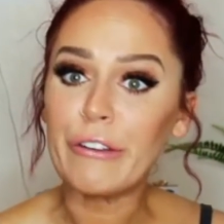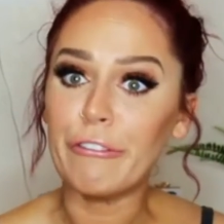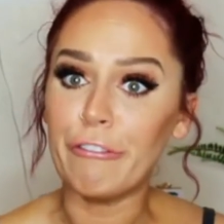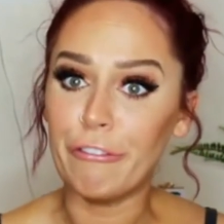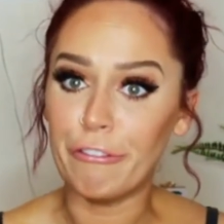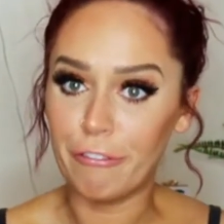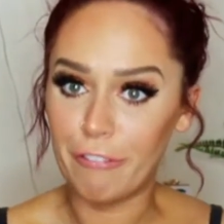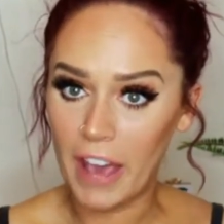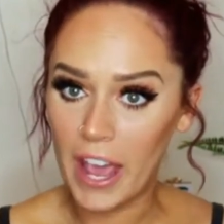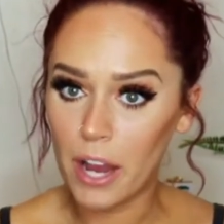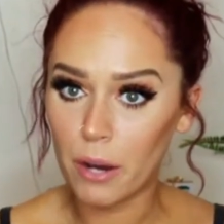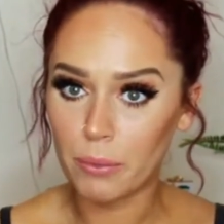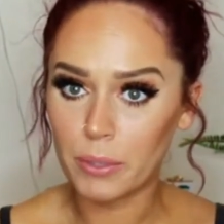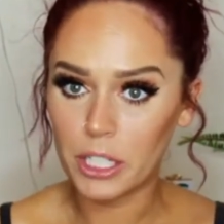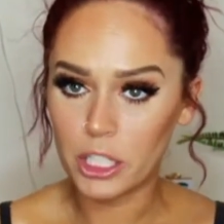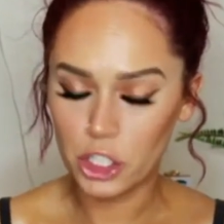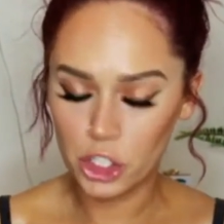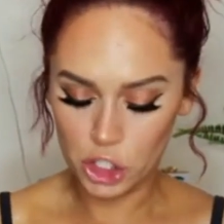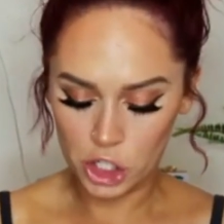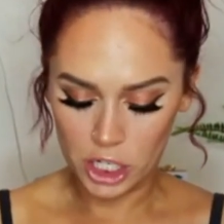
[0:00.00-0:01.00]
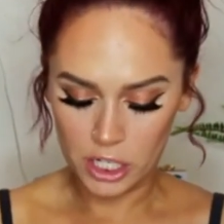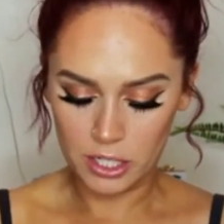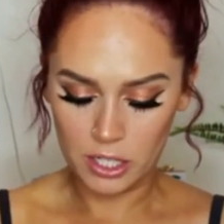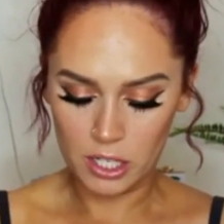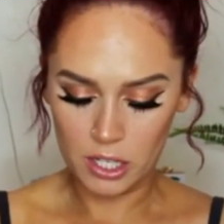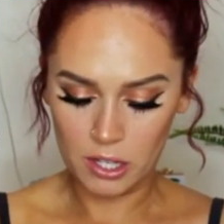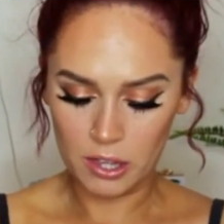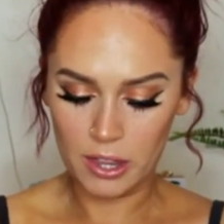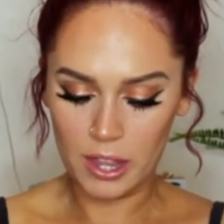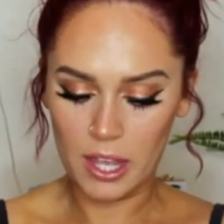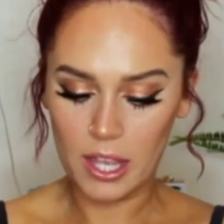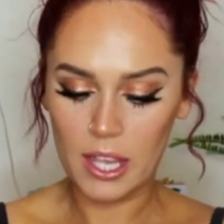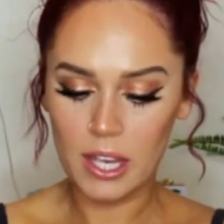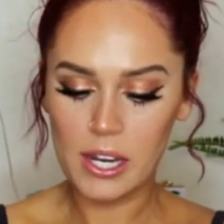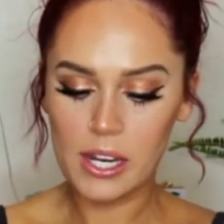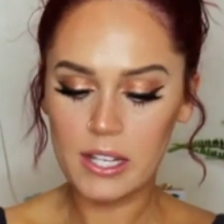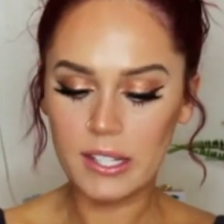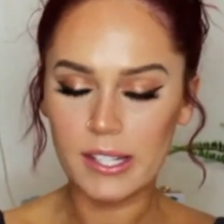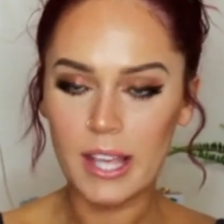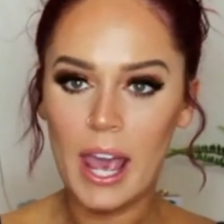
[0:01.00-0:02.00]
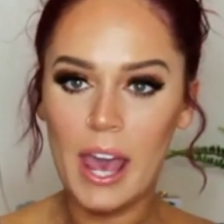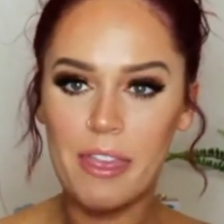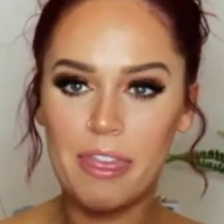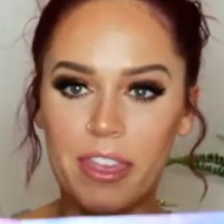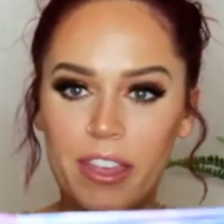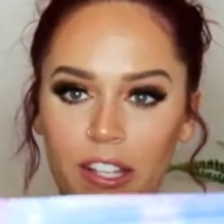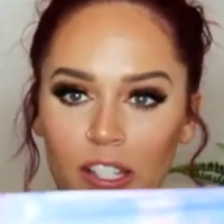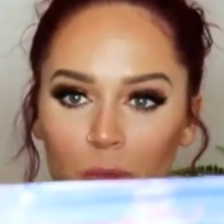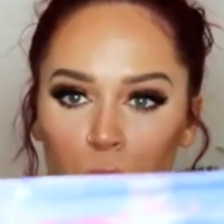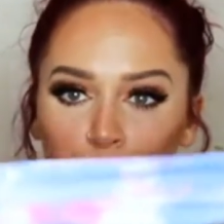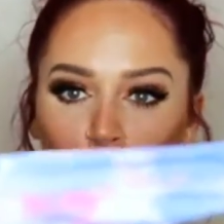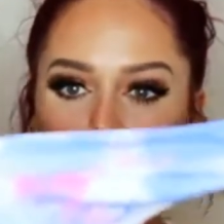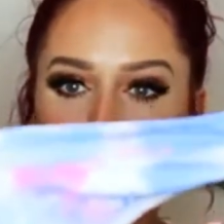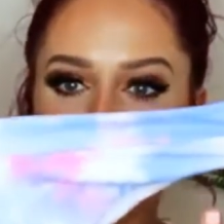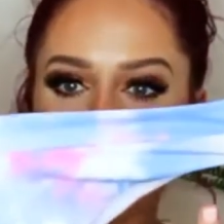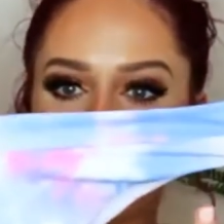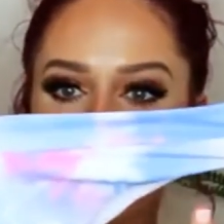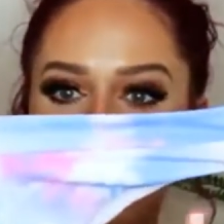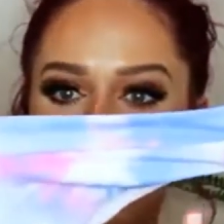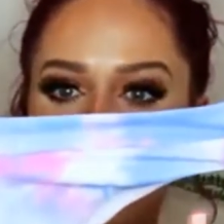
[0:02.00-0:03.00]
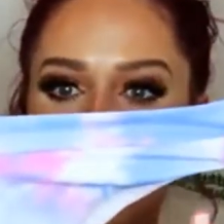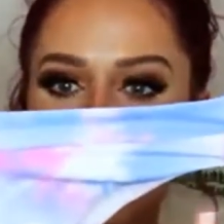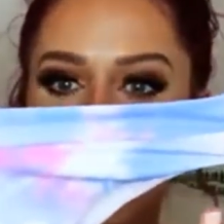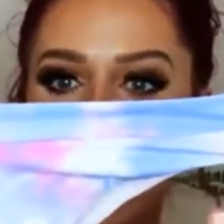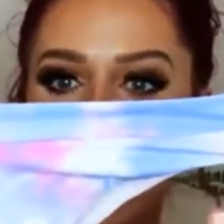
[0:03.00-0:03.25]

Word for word: very cheeky. It is at this point